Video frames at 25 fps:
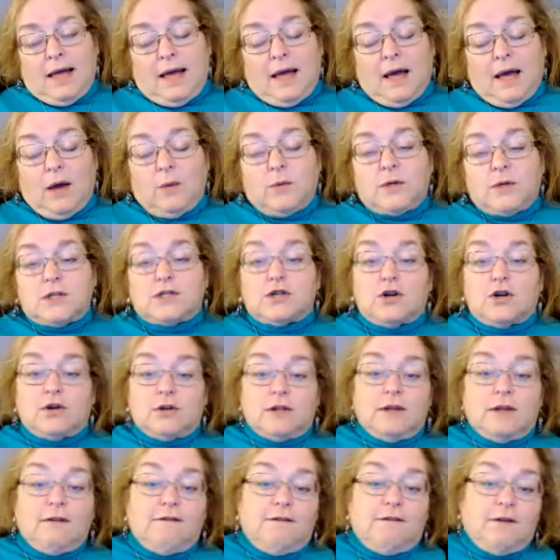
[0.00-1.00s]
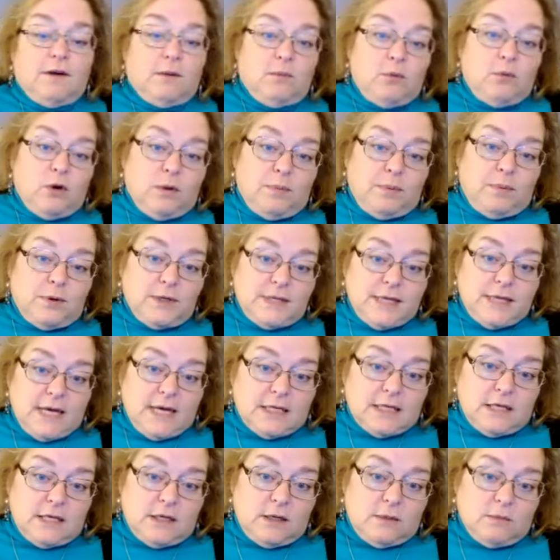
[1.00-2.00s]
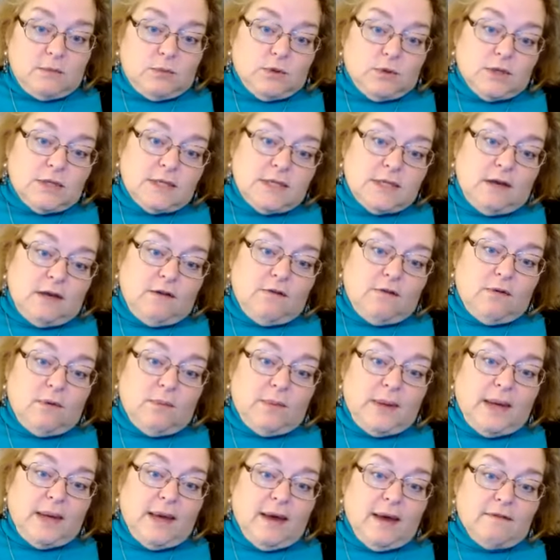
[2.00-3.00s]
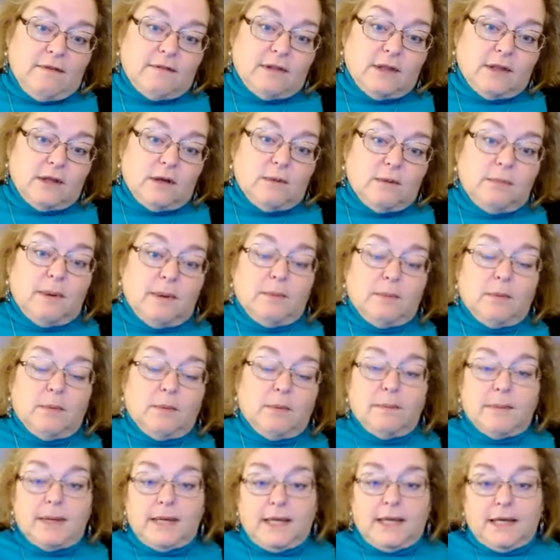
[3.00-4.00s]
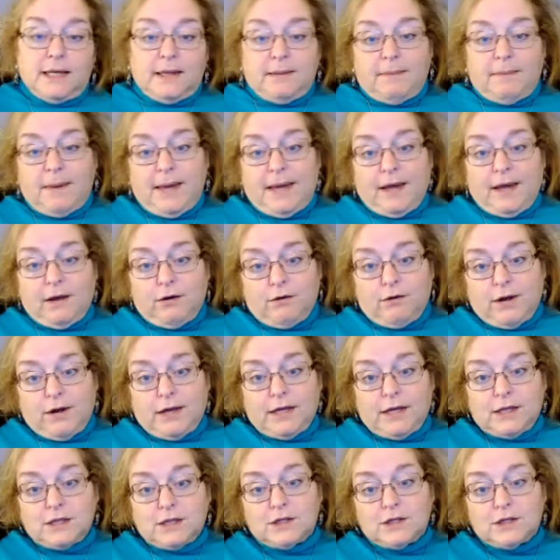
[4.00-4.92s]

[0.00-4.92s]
And we certainly feel more protected and more safe when we have a little bit more money in the bank, right?